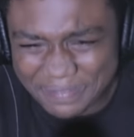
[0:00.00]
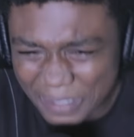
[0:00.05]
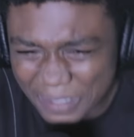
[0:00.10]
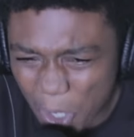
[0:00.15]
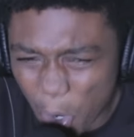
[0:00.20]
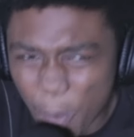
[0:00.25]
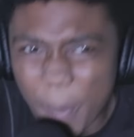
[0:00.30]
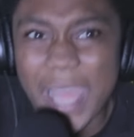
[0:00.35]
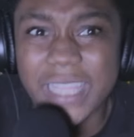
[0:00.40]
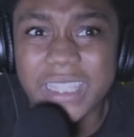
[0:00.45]

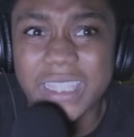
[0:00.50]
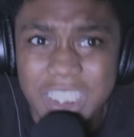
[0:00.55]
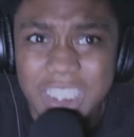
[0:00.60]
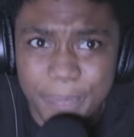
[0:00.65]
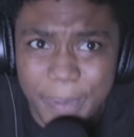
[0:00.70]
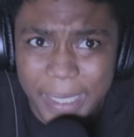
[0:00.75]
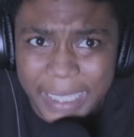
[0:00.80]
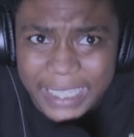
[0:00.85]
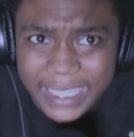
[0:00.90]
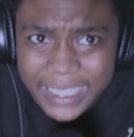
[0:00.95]
Who made this
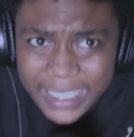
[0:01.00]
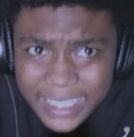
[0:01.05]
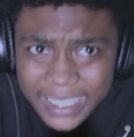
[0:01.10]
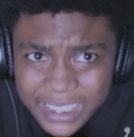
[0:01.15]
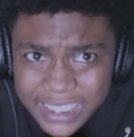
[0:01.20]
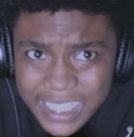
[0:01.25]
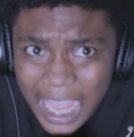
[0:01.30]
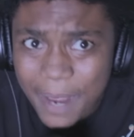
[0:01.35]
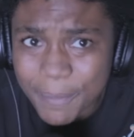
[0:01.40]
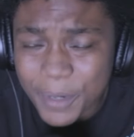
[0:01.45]
beat?
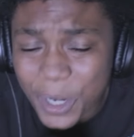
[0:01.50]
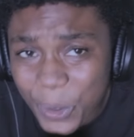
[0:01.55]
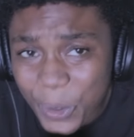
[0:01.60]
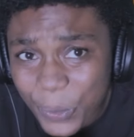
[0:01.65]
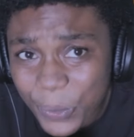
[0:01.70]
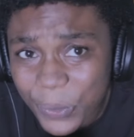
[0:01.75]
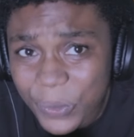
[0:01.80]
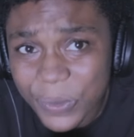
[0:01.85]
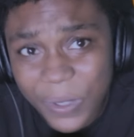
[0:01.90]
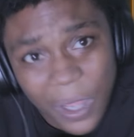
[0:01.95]
Same
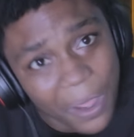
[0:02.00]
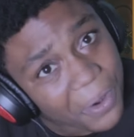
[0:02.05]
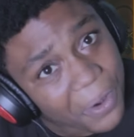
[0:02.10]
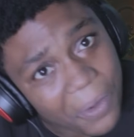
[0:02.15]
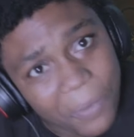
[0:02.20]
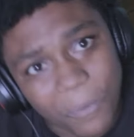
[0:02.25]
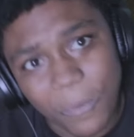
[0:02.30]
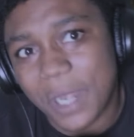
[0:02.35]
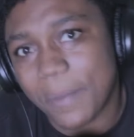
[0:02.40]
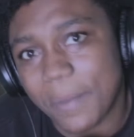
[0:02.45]
dude? Hold
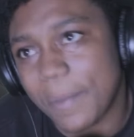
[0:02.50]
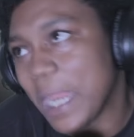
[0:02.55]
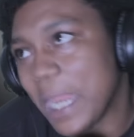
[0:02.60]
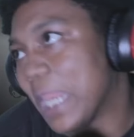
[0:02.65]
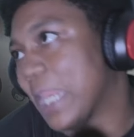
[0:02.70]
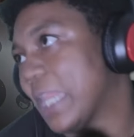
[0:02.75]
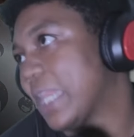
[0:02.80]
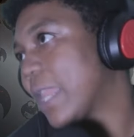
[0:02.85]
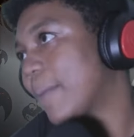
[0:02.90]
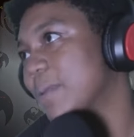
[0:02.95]
on, wait a
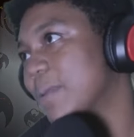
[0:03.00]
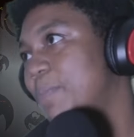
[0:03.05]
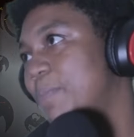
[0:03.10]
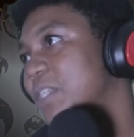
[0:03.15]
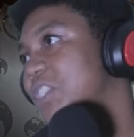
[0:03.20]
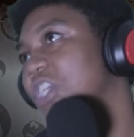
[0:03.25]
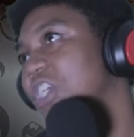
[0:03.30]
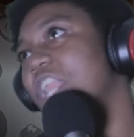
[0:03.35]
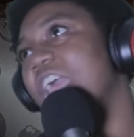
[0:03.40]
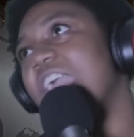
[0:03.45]
minute. I'm gonna
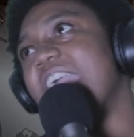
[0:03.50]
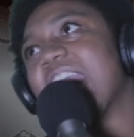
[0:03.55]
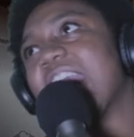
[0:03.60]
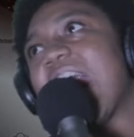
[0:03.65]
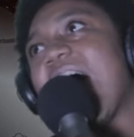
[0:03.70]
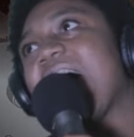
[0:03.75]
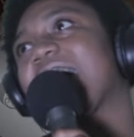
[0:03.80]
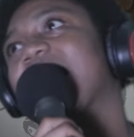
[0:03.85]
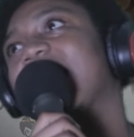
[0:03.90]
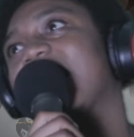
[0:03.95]
put you in the
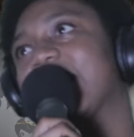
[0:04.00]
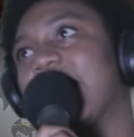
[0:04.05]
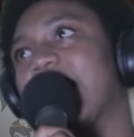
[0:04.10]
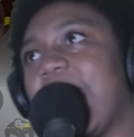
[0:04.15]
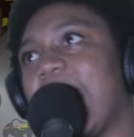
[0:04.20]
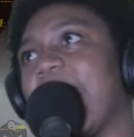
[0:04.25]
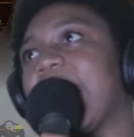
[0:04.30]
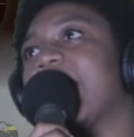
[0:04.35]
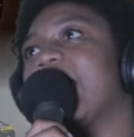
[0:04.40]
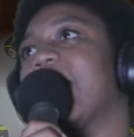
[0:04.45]
headlock
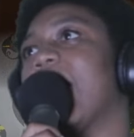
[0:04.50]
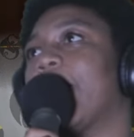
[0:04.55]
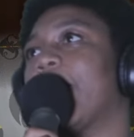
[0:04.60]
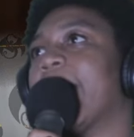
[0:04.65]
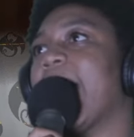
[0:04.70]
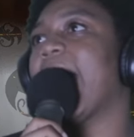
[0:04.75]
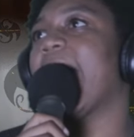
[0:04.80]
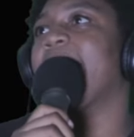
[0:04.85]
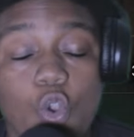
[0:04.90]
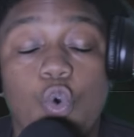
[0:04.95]
again, okay?